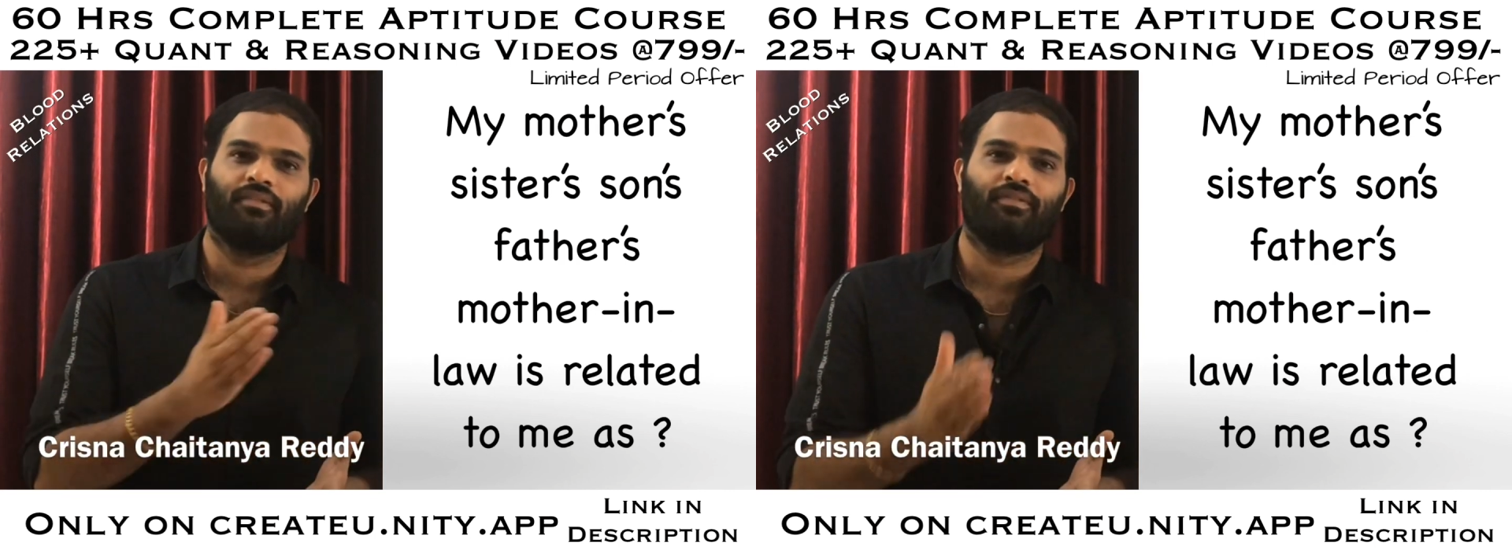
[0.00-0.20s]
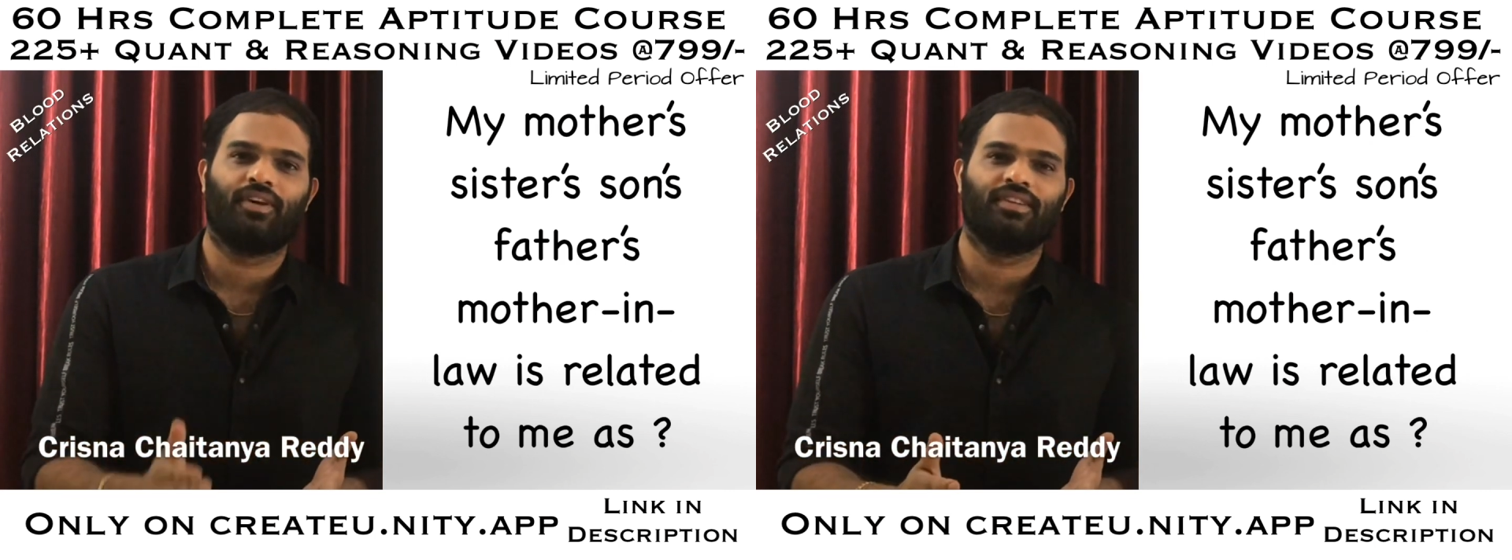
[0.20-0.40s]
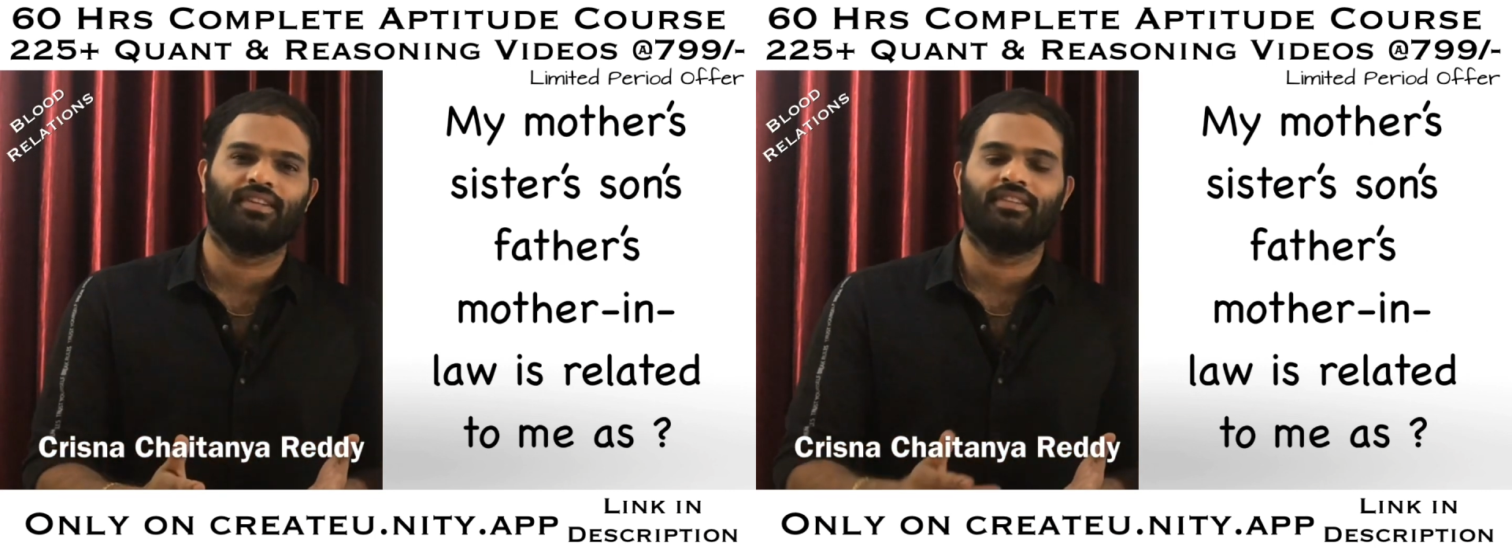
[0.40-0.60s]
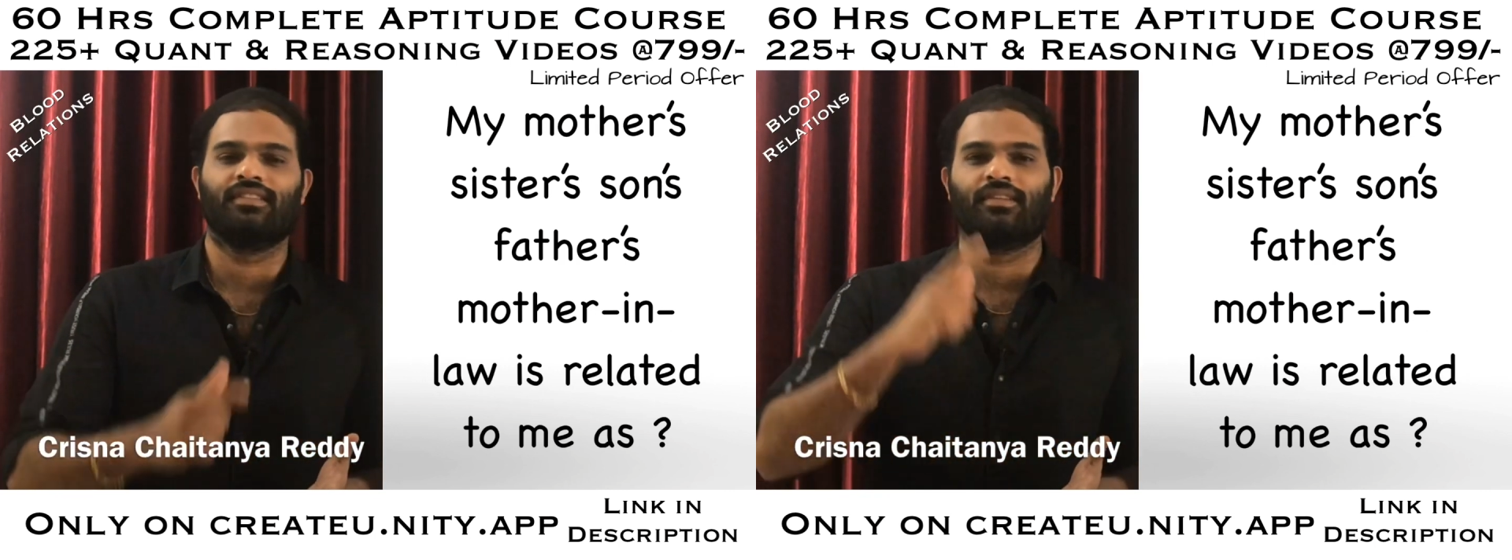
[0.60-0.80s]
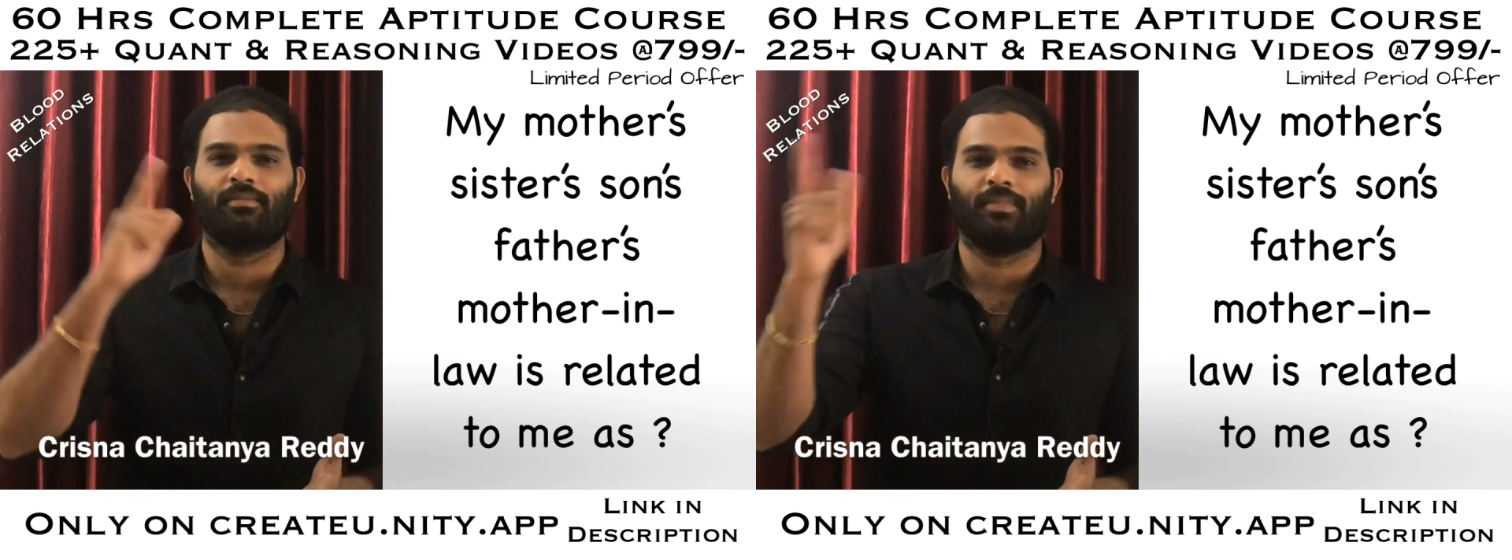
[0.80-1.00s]

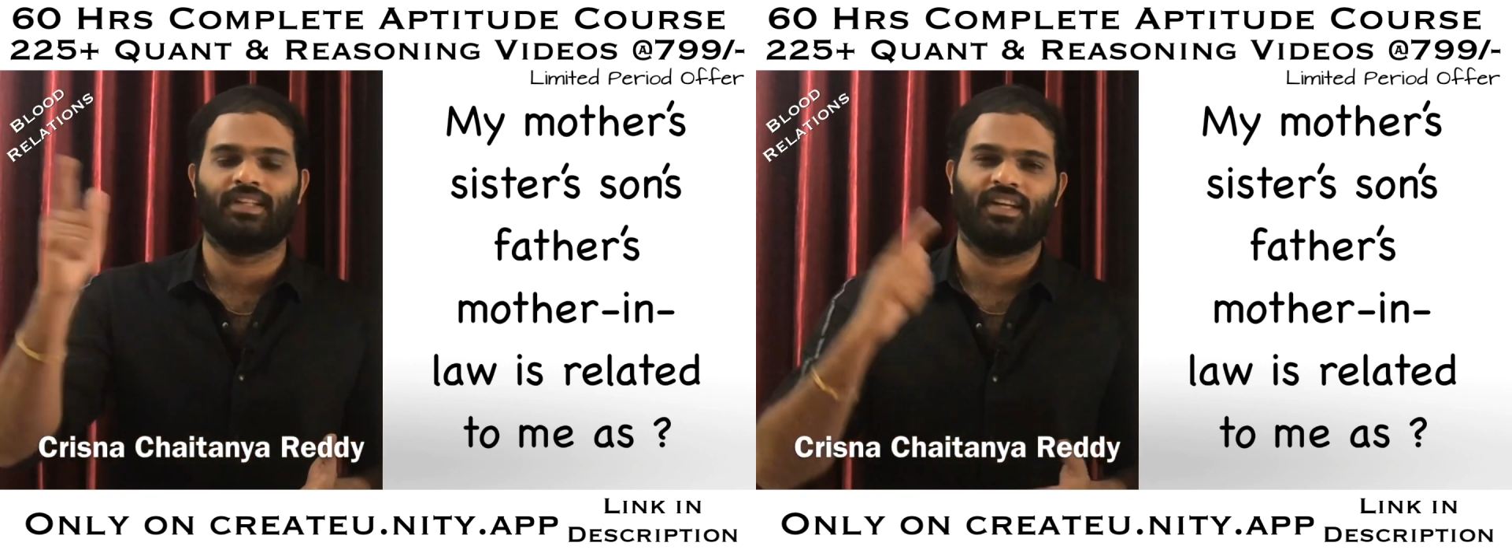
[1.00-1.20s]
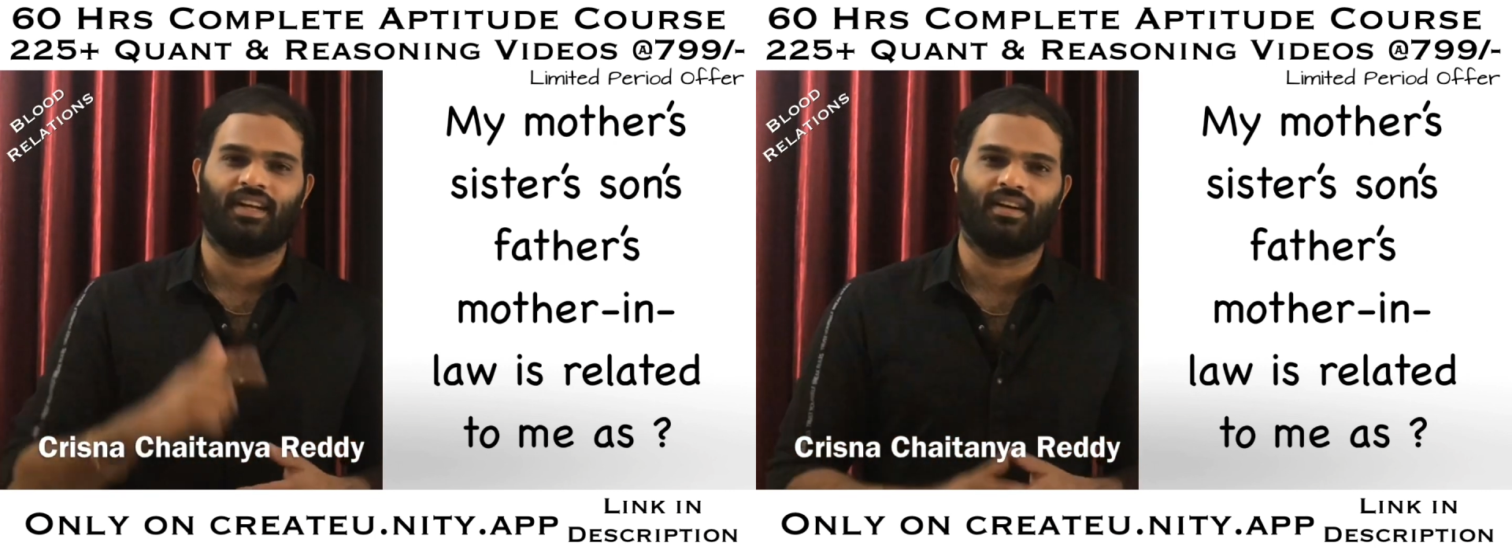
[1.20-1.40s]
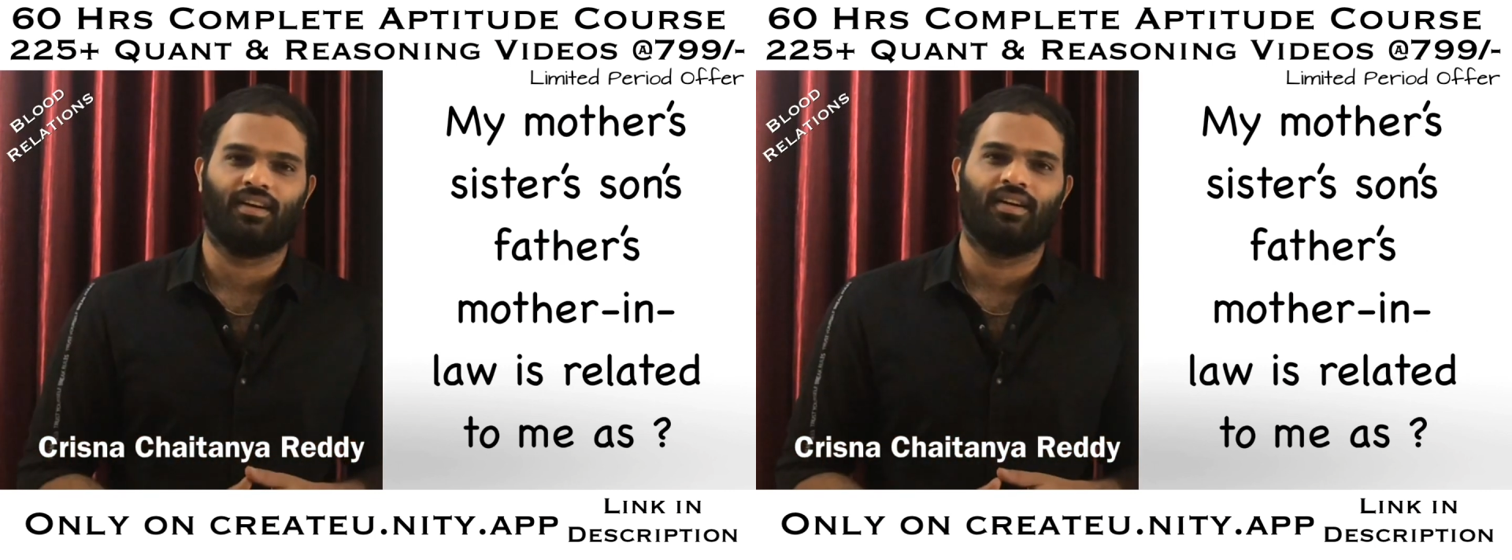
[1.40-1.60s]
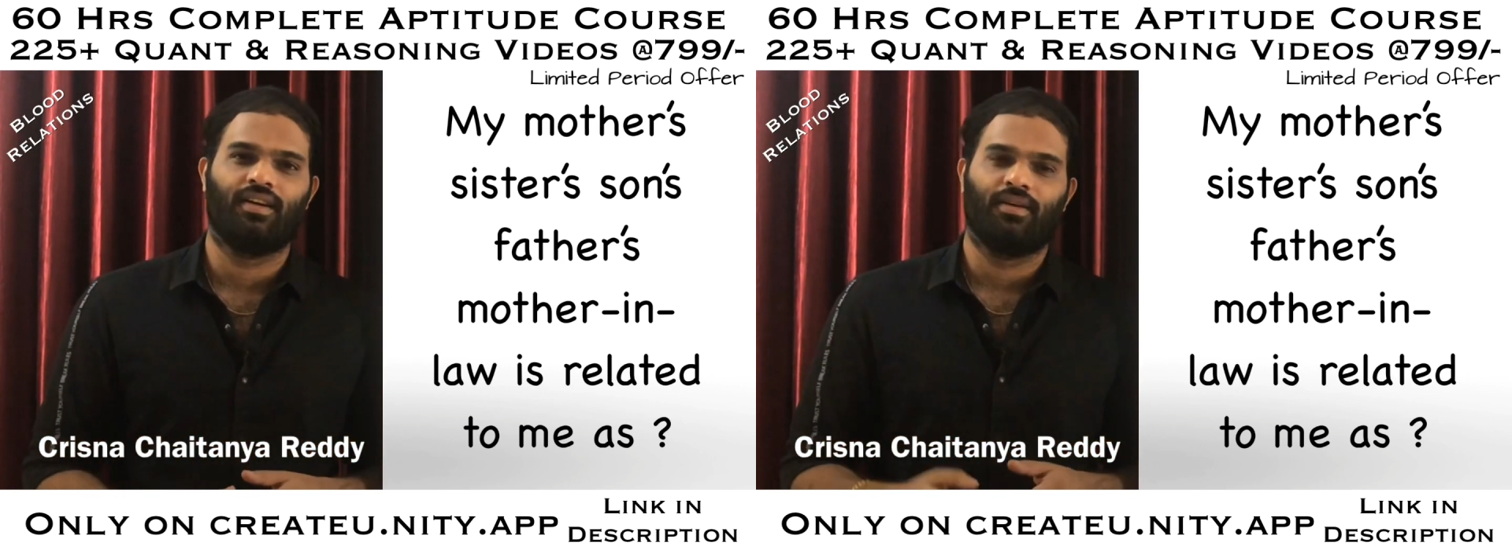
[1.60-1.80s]
father's mother-in-law.